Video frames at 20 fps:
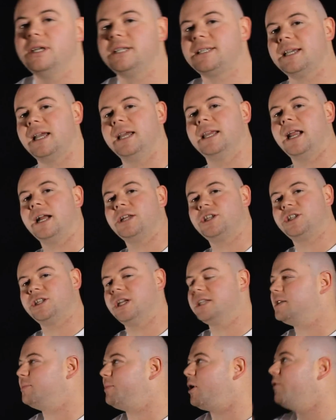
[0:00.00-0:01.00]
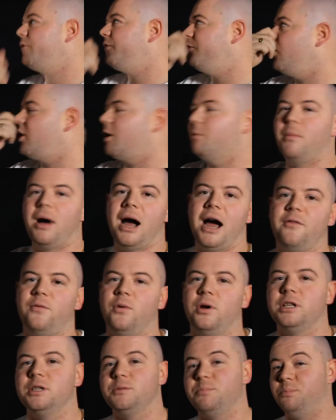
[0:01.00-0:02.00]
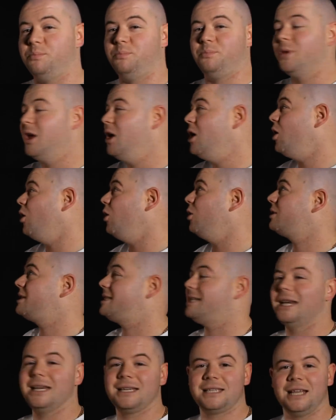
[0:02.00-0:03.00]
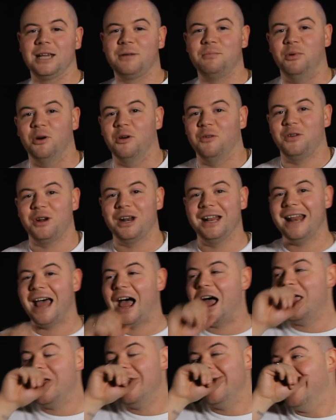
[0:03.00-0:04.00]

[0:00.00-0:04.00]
he's saying that shit about fucking Marv One's autistic brother and that.